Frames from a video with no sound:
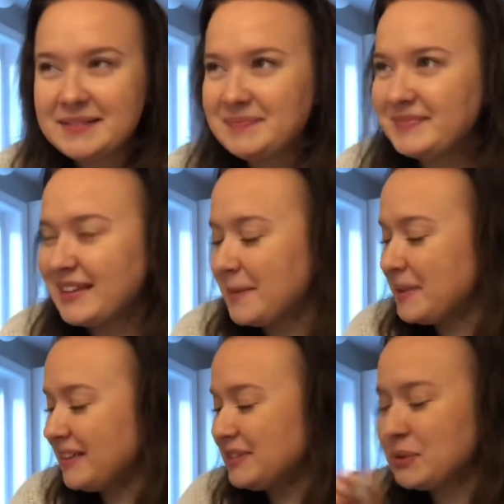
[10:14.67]
I'm a
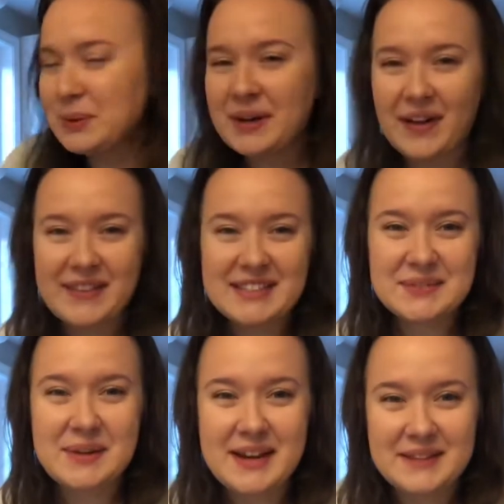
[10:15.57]
little torn on this
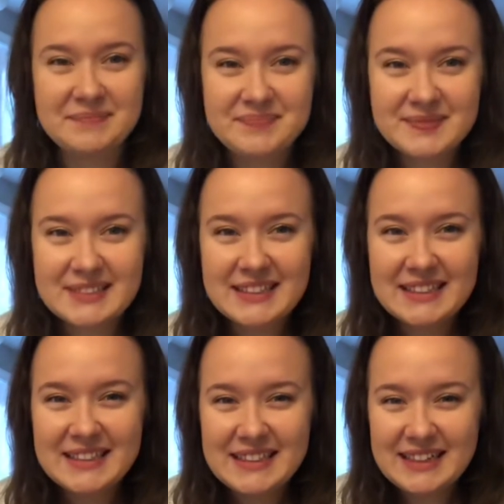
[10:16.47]
one now.
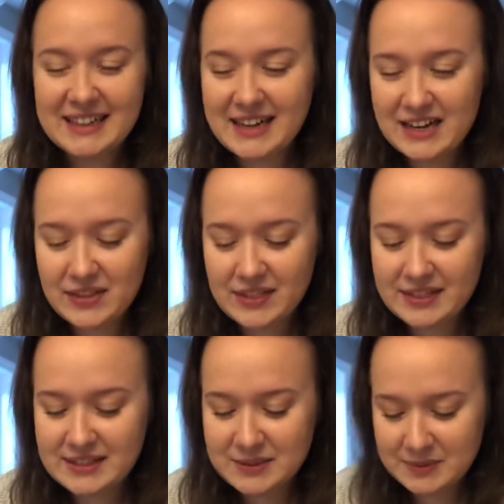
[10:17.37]
I kind of thought
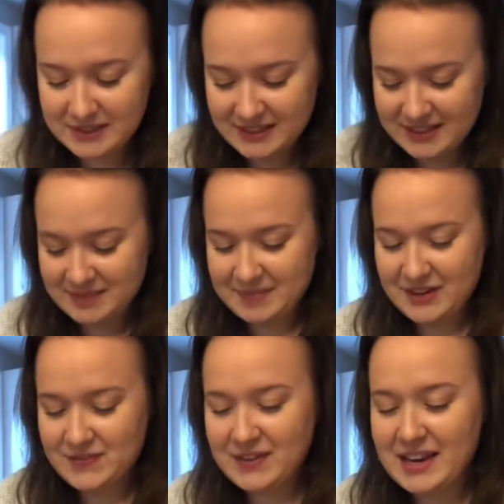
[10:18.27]
this was my
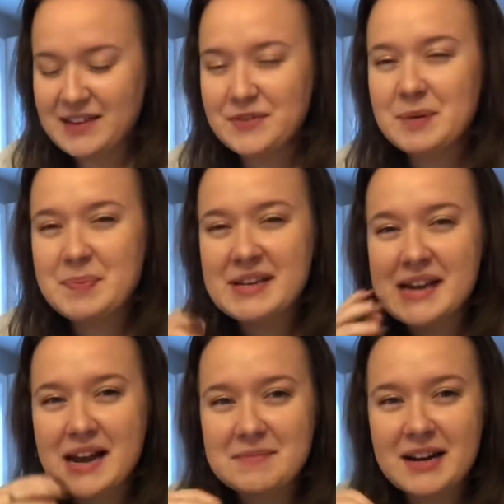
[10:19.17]
favorite, but
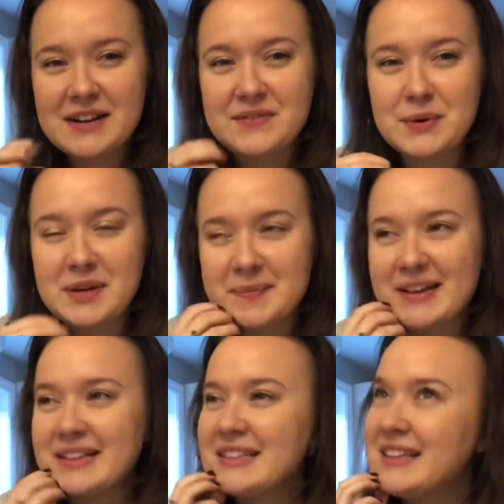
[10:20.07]
now I'm kind of going
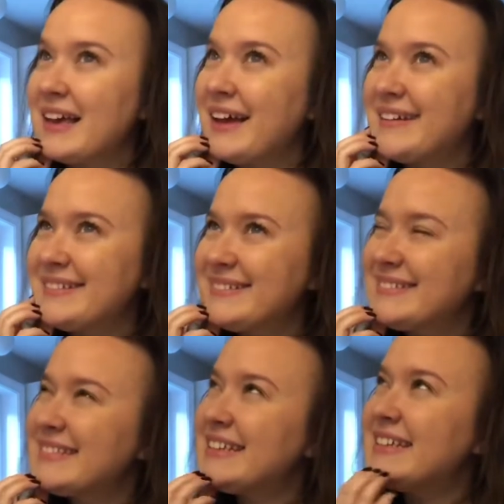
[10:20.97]
back to that.
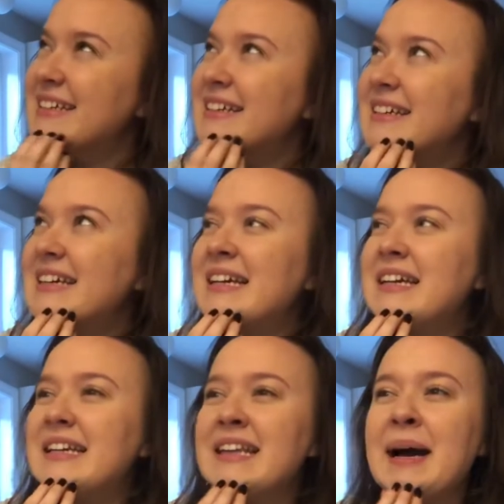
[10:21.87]

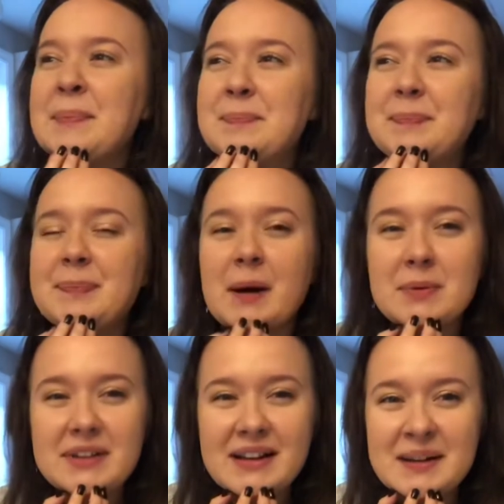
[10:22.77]
Not
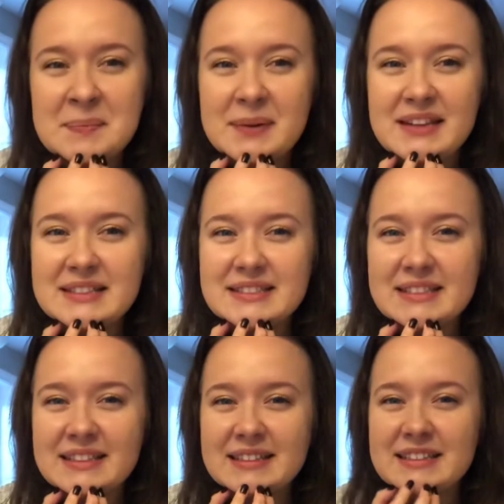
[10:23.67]
bubblegum, but it's
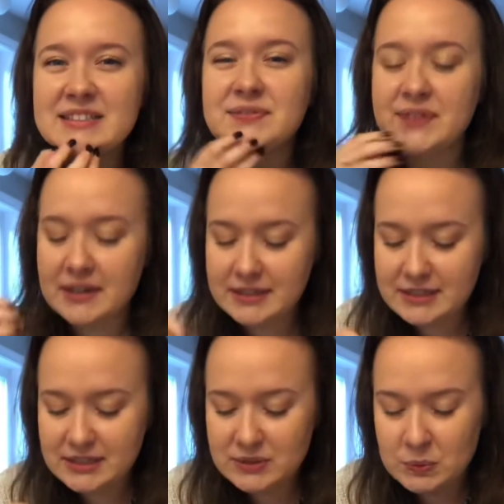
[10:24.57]
like this very
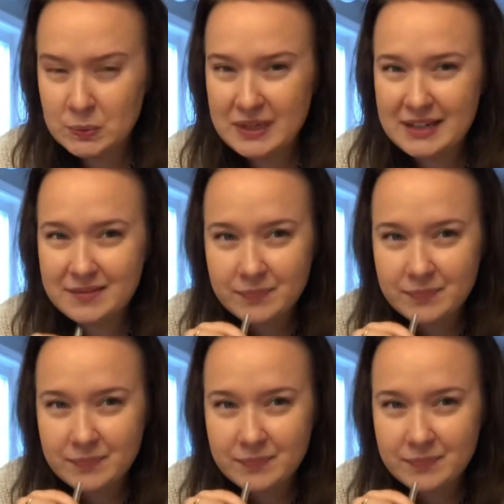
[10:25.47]
sweet.